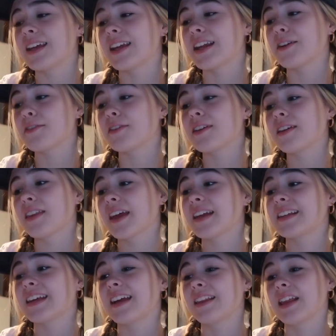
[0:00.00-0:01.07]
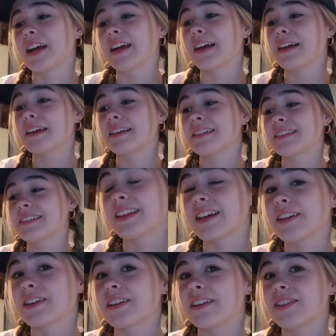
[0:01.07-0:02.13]
And I really like Daylight,
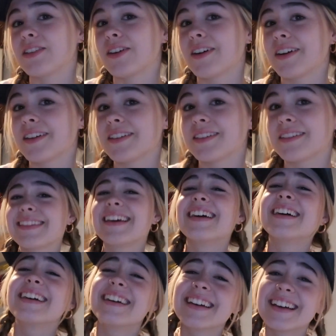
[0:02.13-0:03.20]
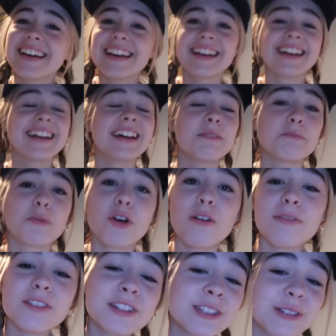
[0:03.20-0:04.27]
like a lot. More
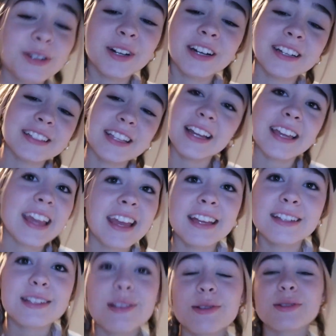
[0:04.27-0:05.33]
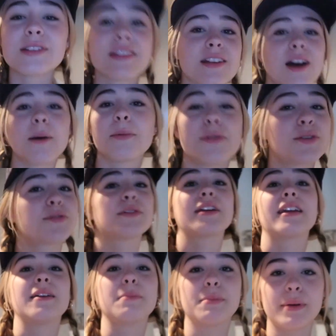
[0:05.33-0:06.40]
of the stories. I can't choose a top
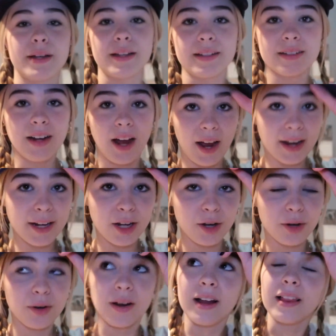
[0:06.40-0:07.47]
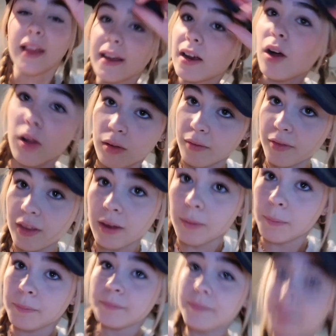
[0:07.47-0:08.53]
three, but I know I like all of them.